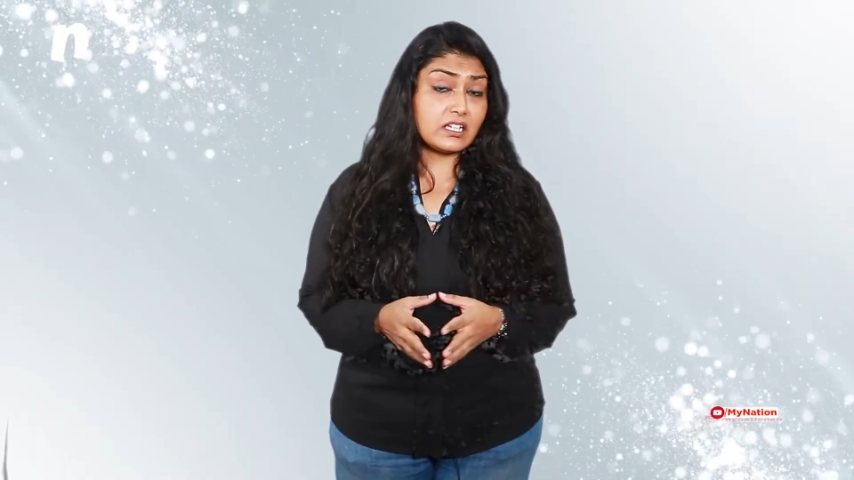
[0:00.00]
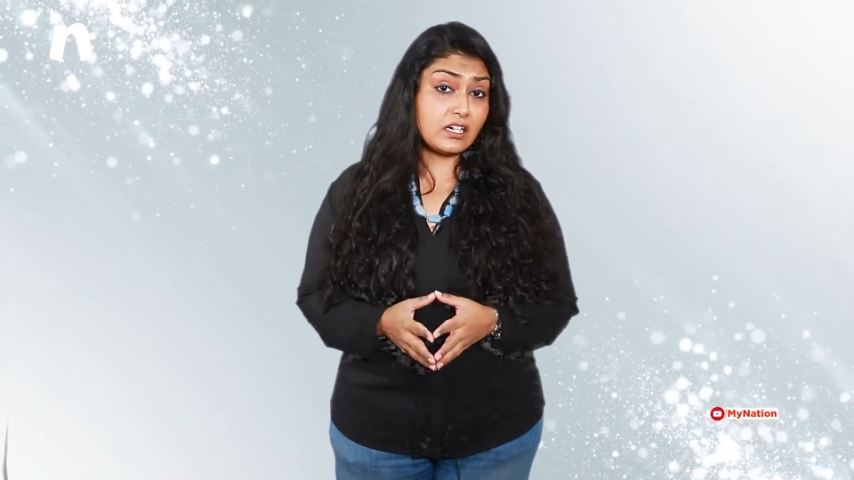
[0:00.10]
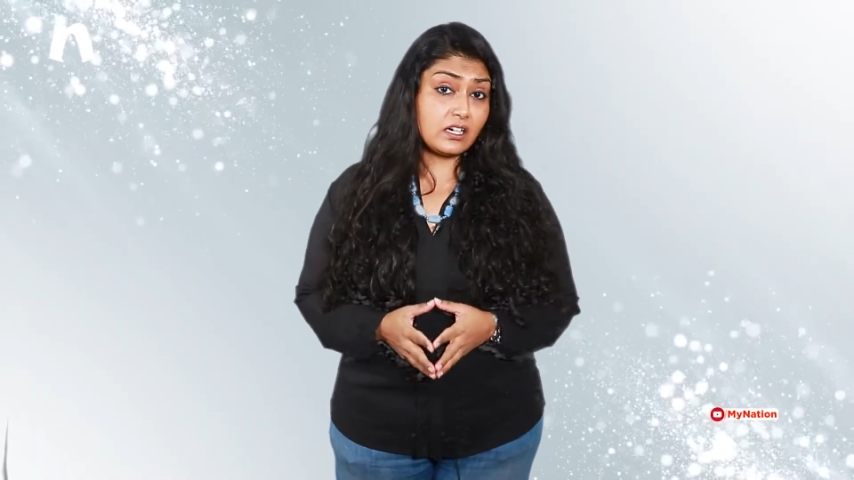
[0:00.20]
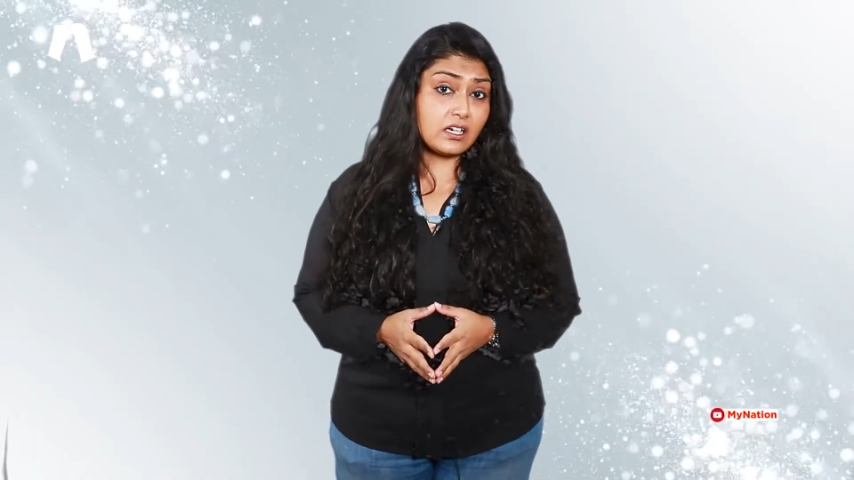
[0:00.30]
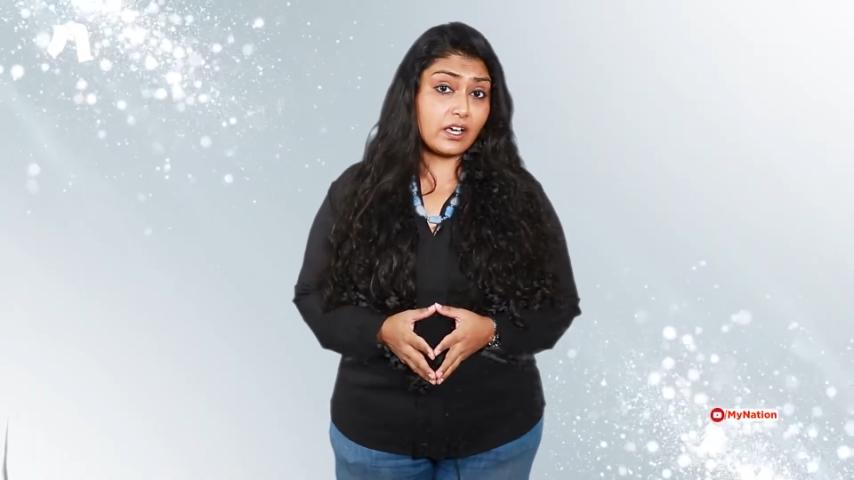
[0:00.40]
in
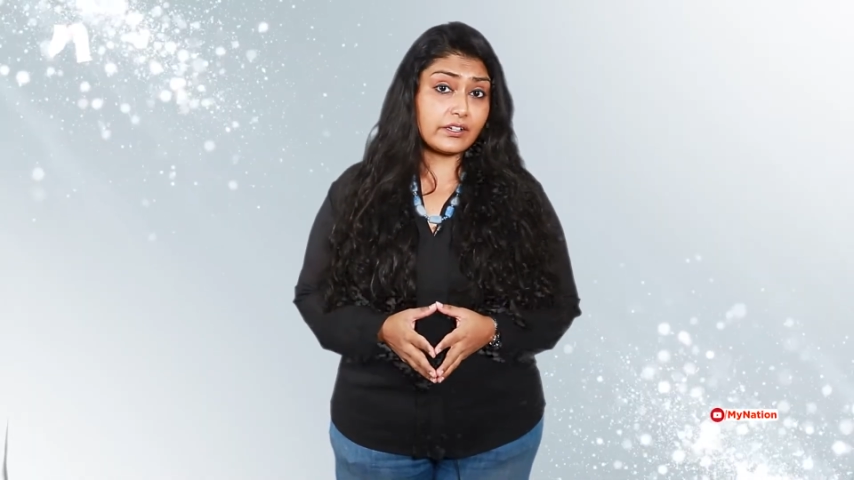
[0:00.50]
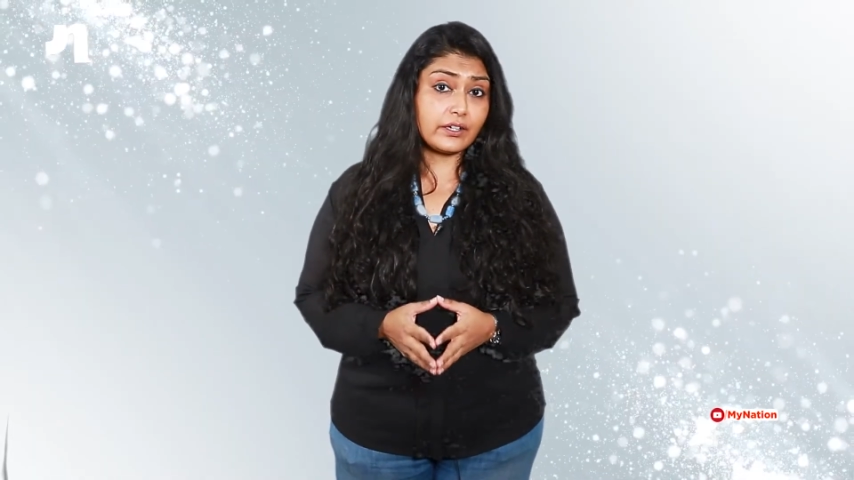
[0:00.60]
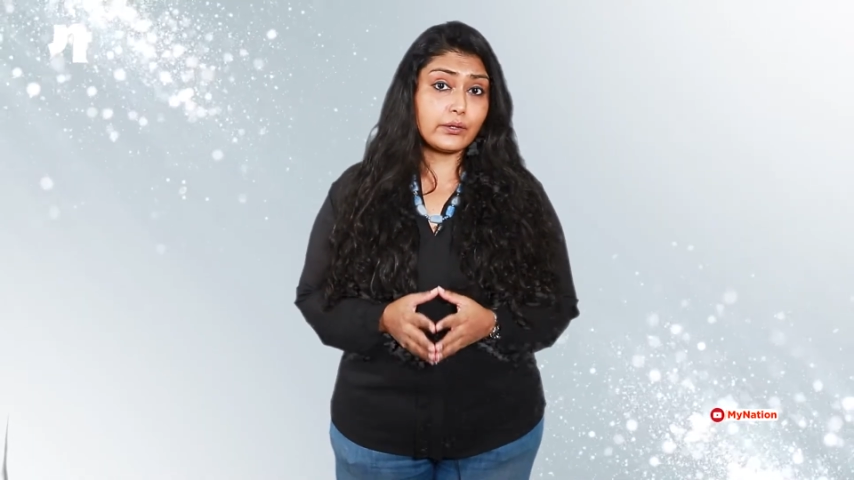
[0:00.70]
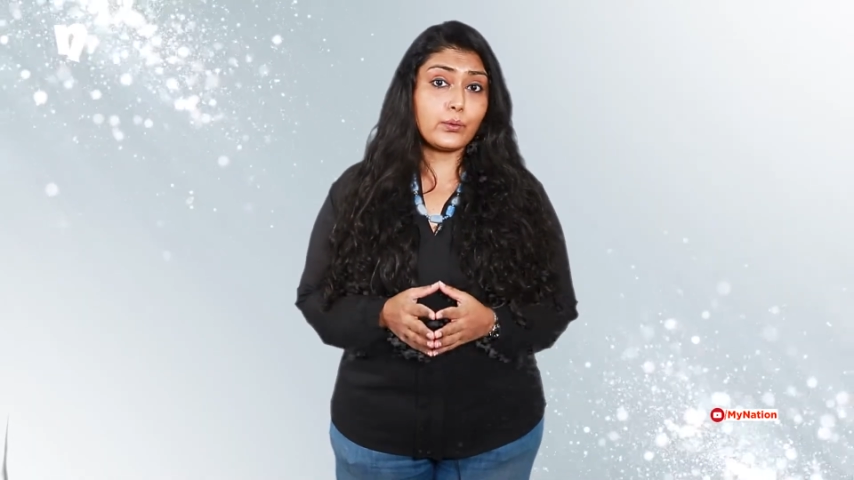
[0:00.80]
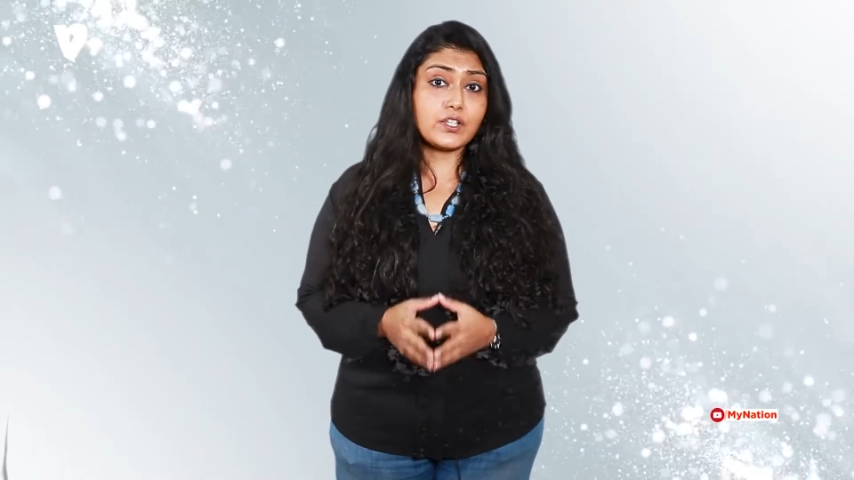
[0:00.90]
her
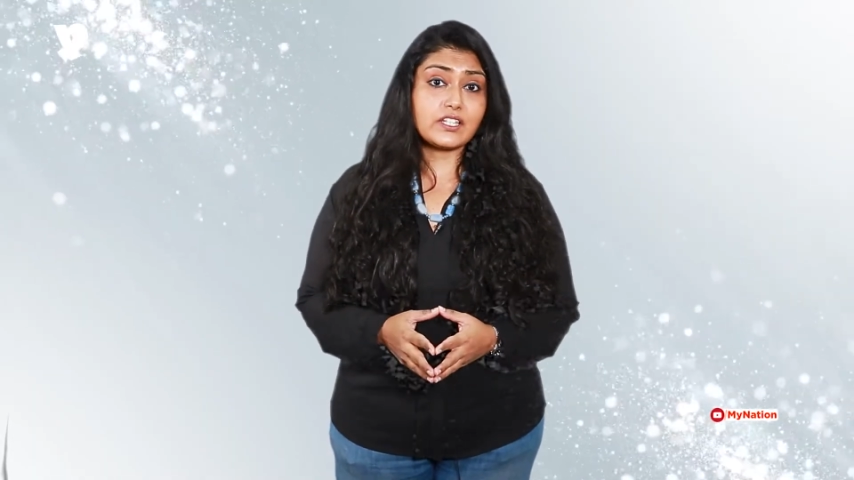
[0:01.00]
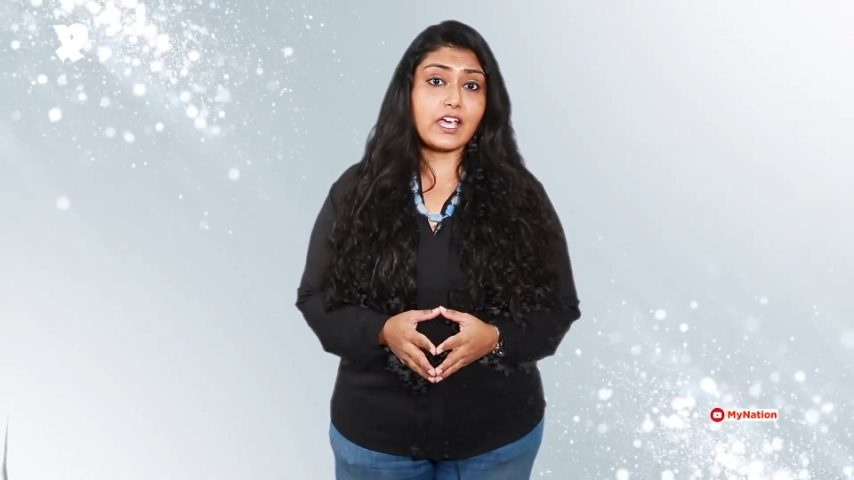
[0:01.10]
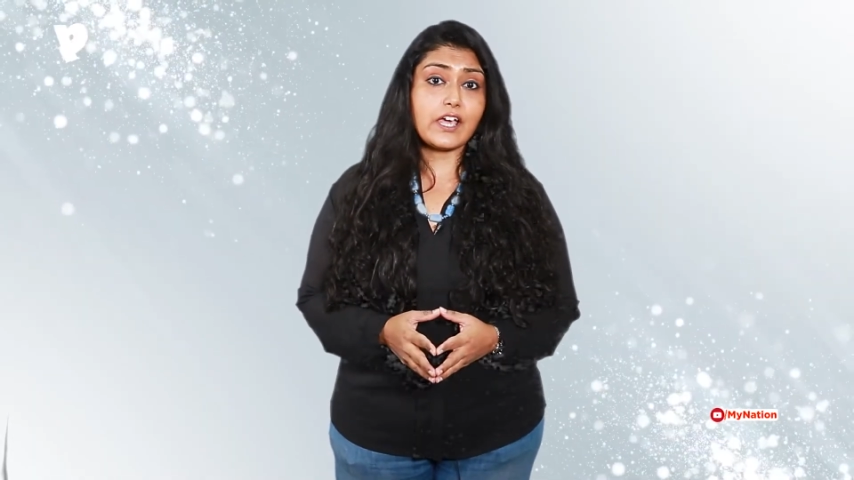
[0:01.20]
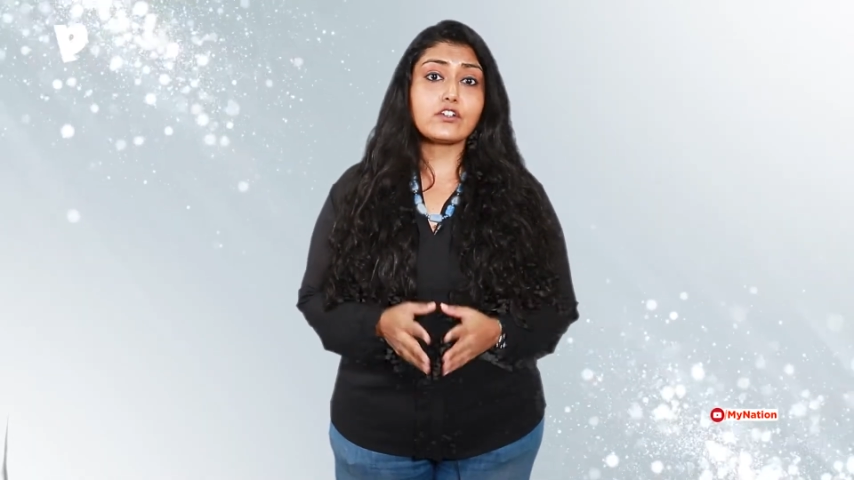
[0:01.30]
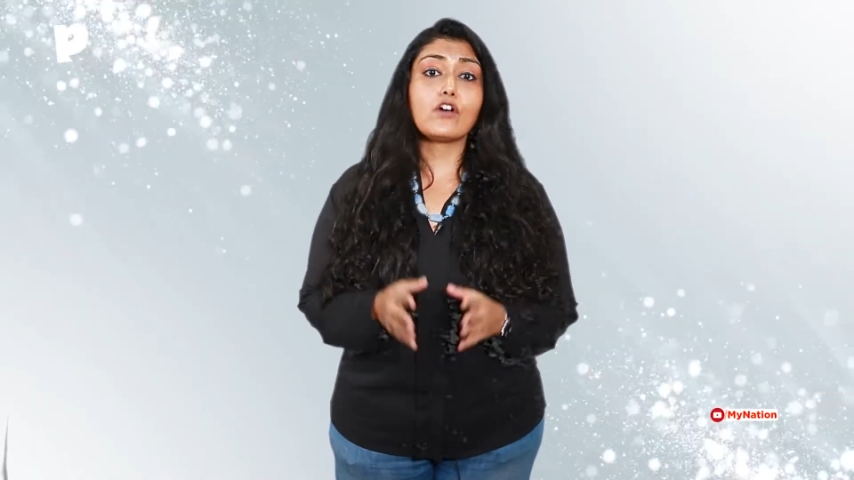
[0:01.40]
career was that